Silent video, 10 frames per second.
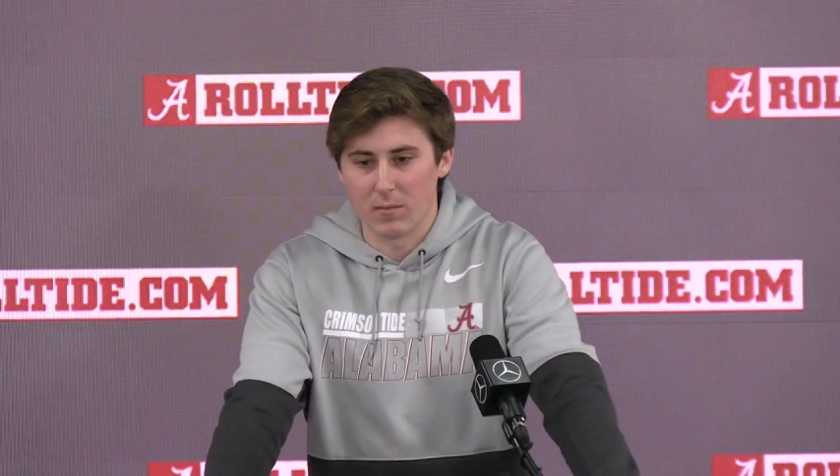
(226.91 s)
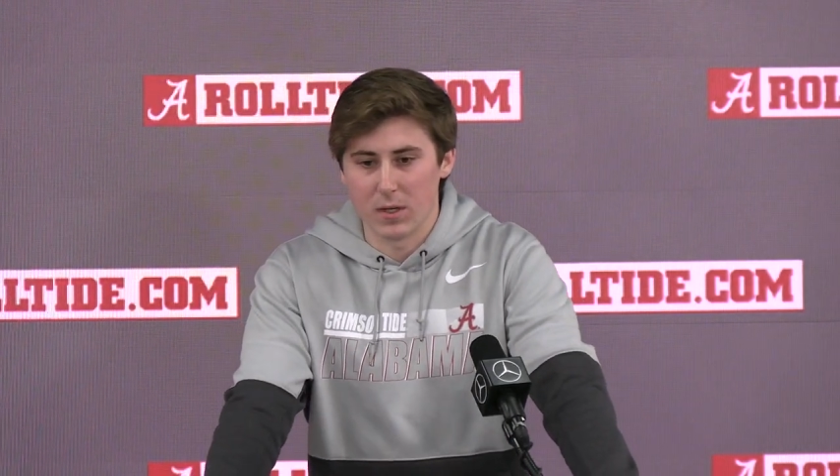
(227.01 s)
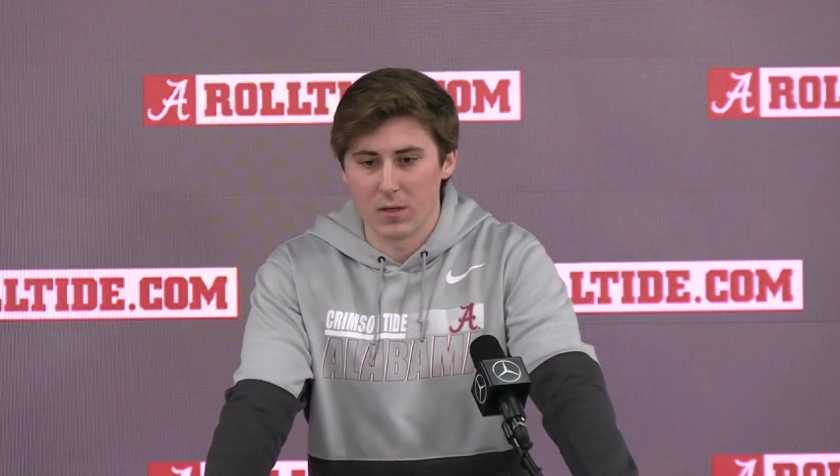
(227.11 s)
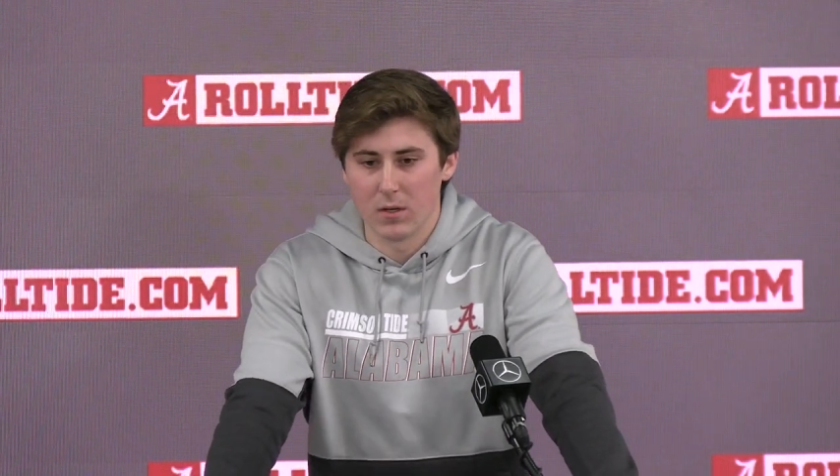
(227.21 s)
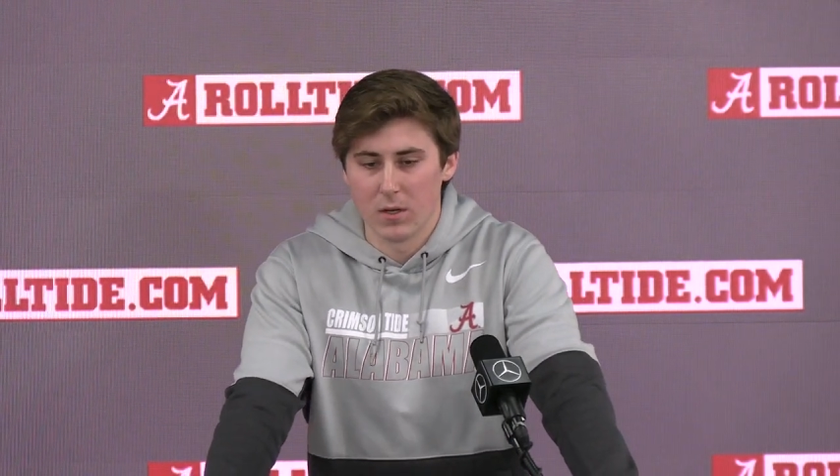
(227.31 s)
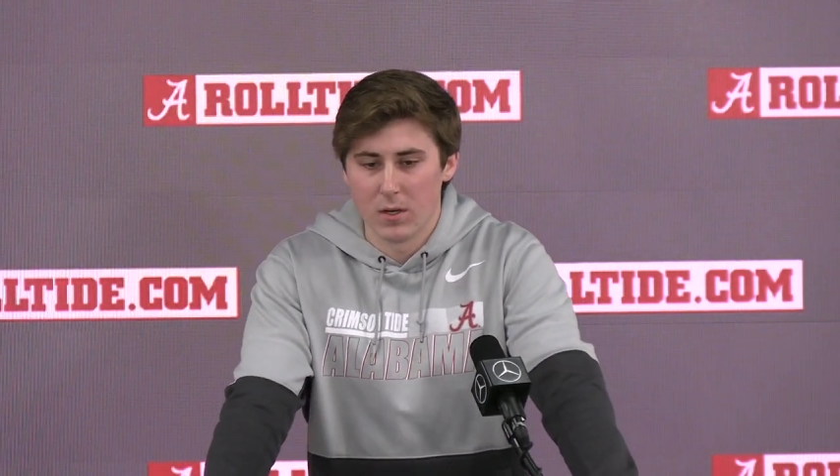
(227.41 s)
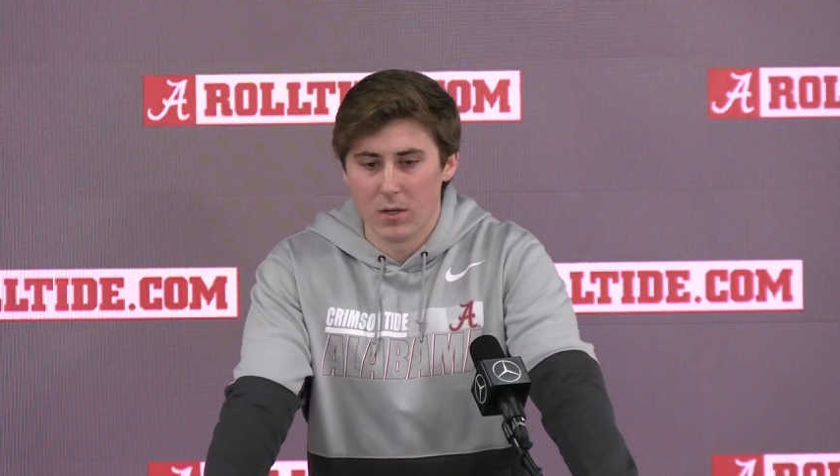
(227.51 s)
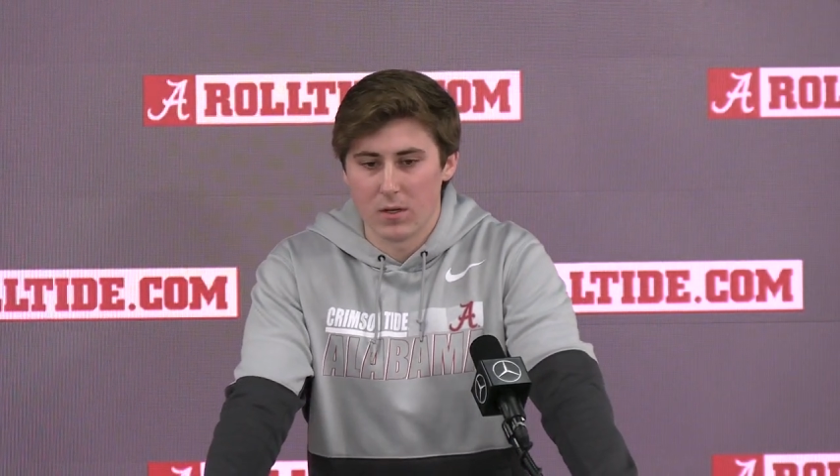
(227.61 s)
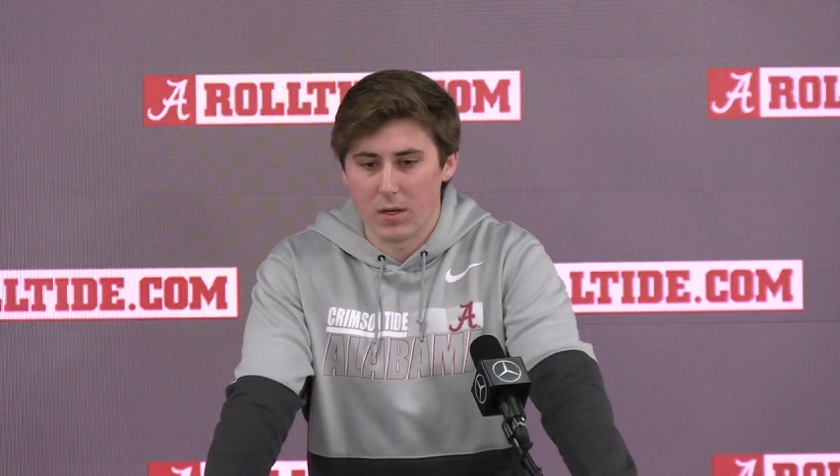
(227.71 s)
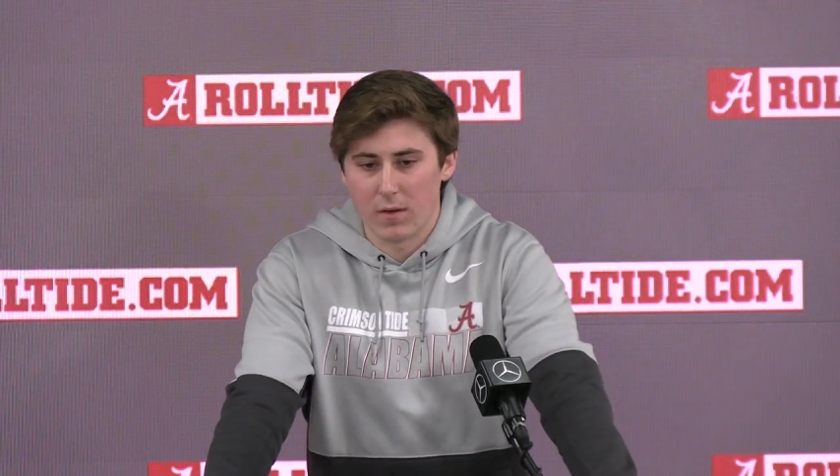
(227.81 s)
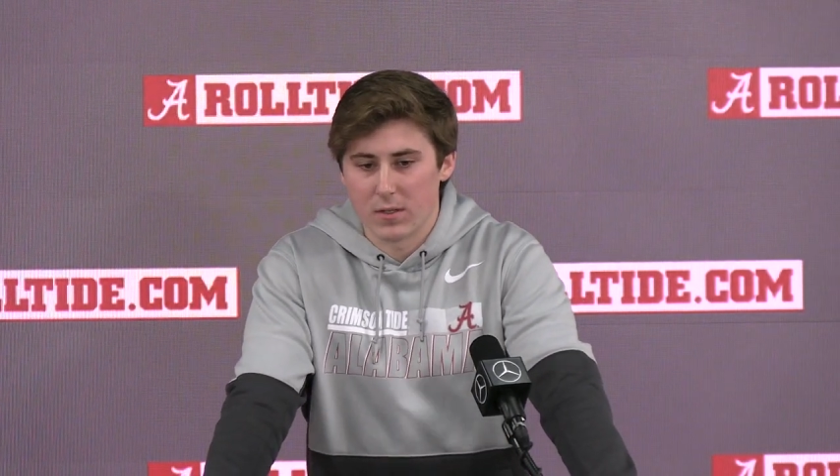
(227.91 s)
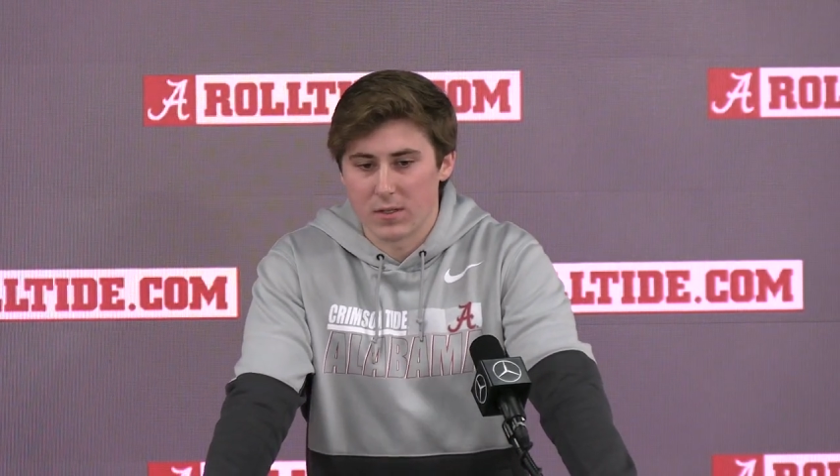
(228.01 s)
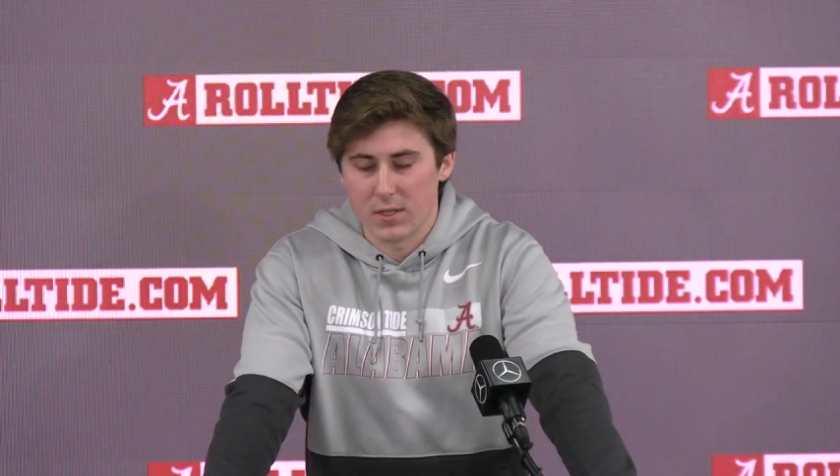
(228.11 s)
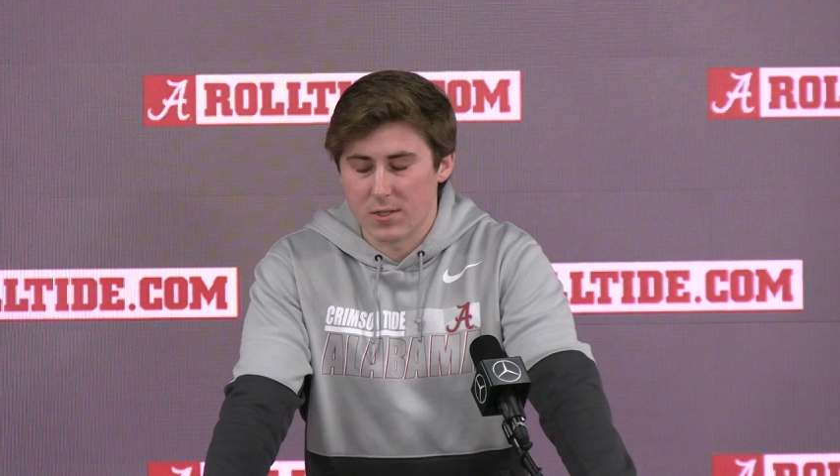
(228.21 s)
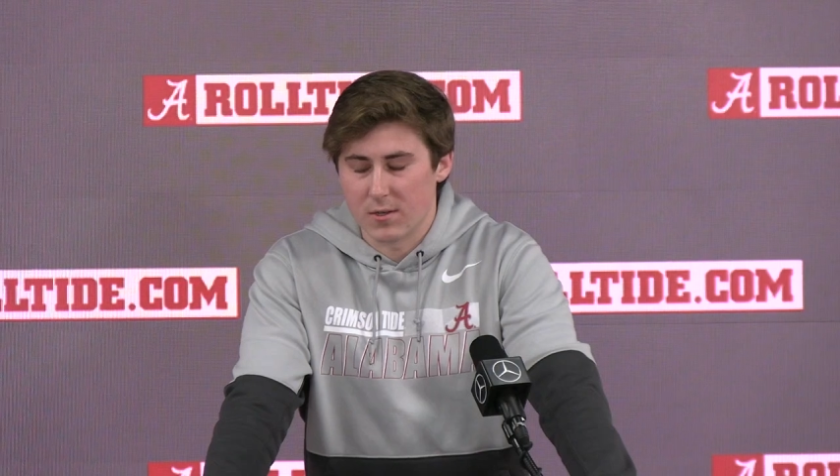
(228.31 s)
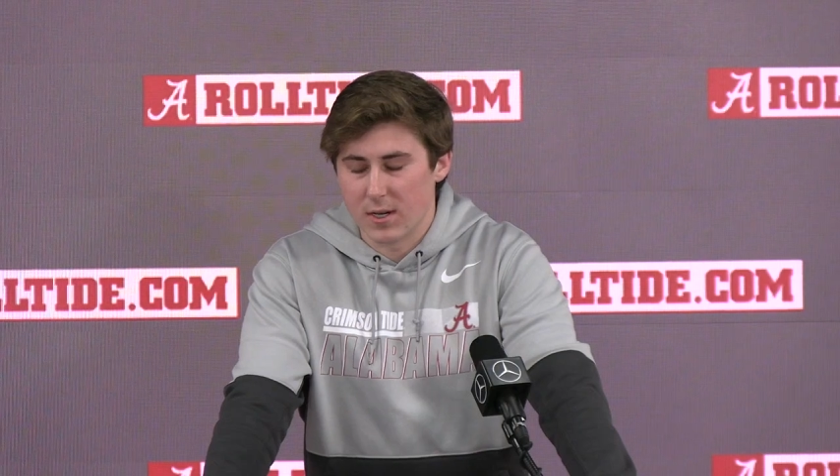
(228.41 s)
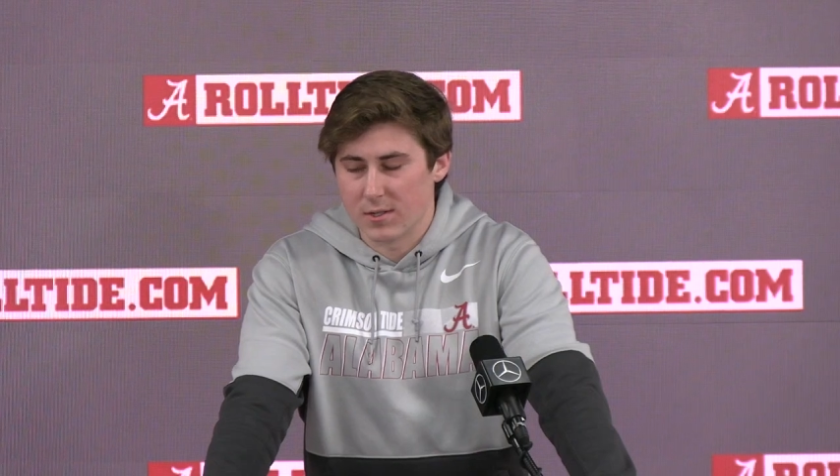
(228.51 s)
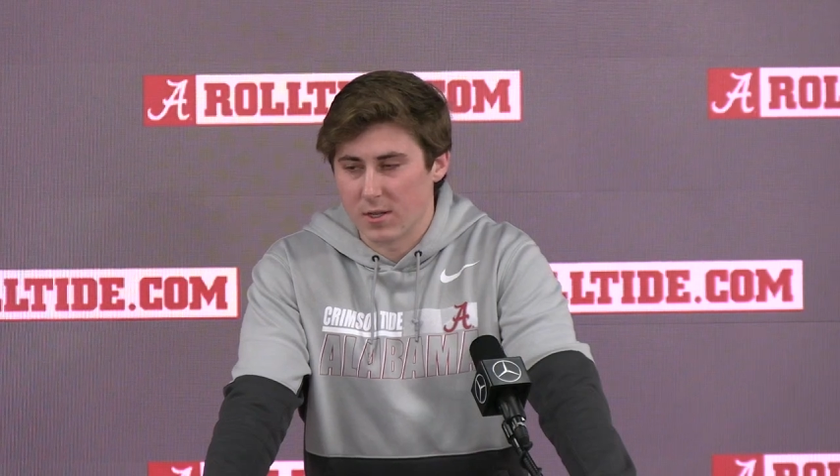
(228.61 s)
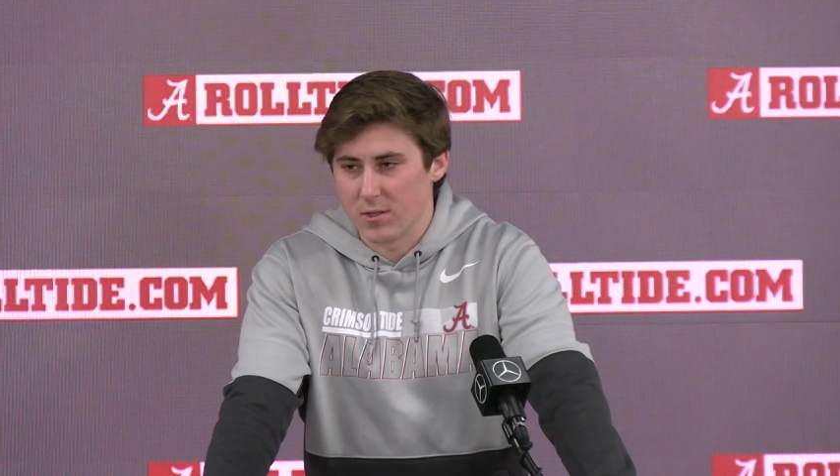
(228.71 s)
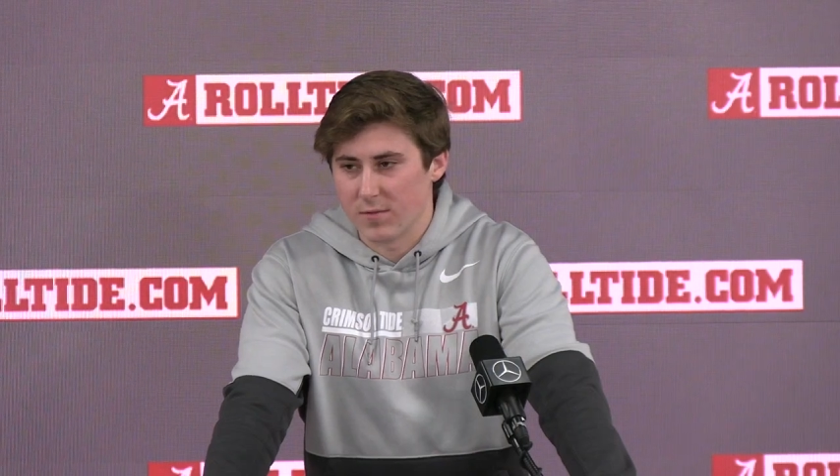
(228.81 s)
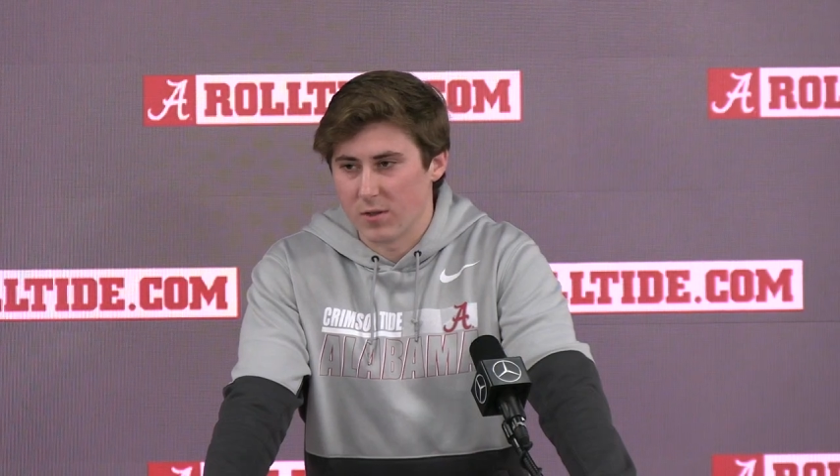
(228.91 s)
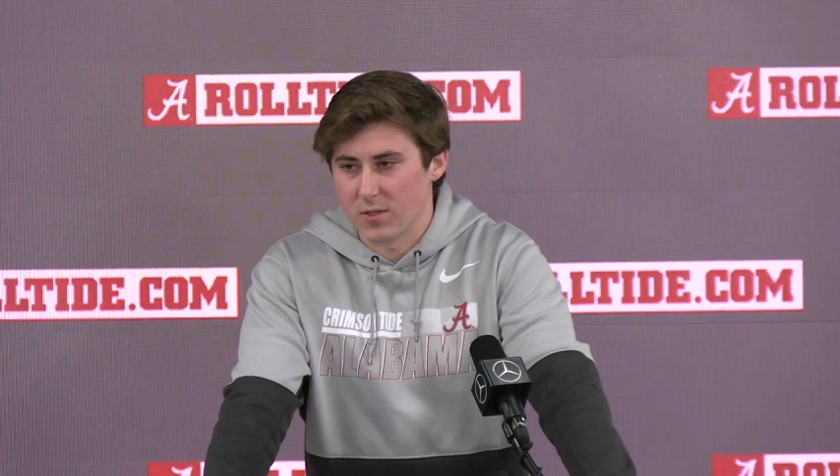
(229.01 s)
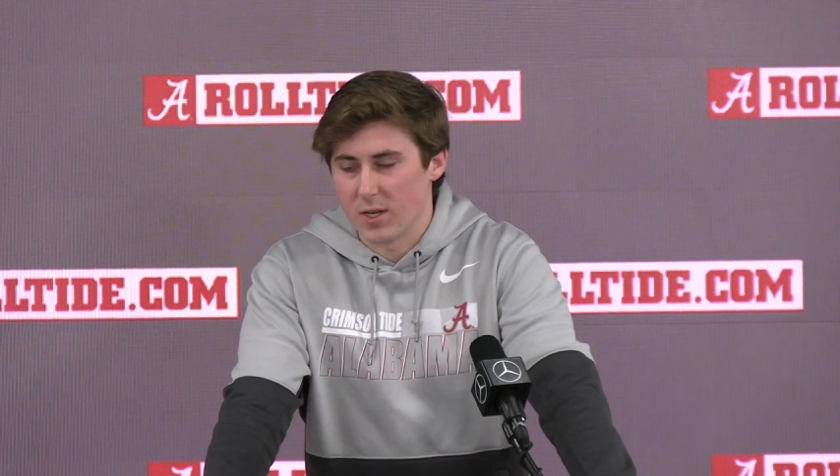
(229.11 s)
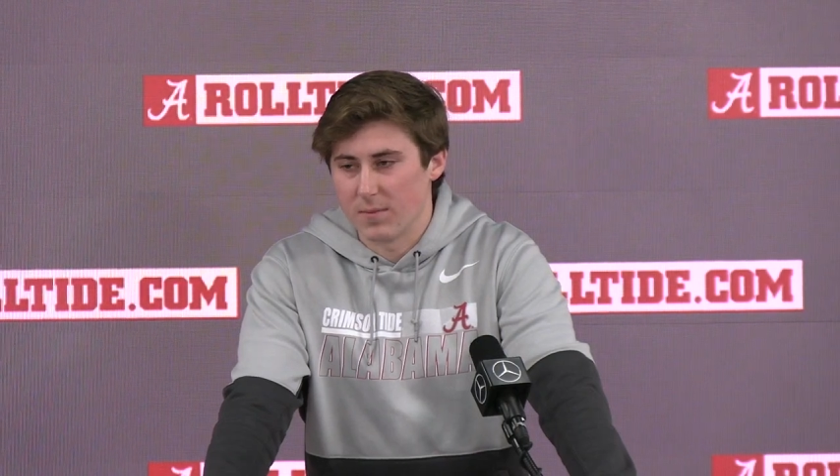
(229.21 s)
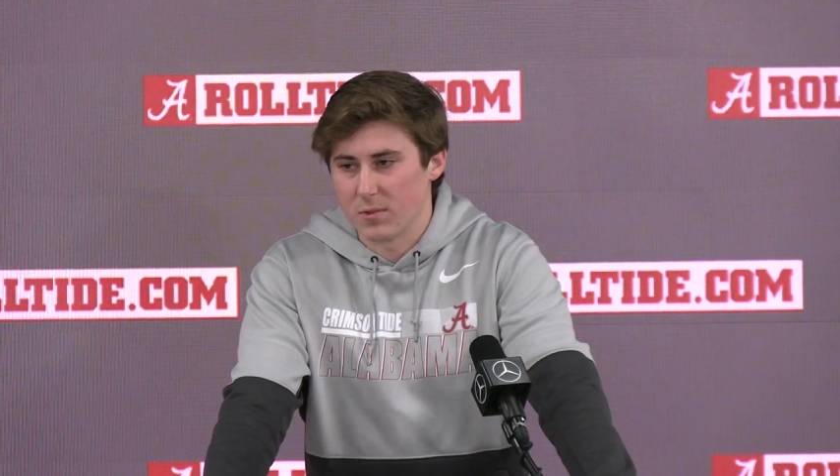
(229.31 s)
I mean, you know, obviously he's the greatest coach of all time,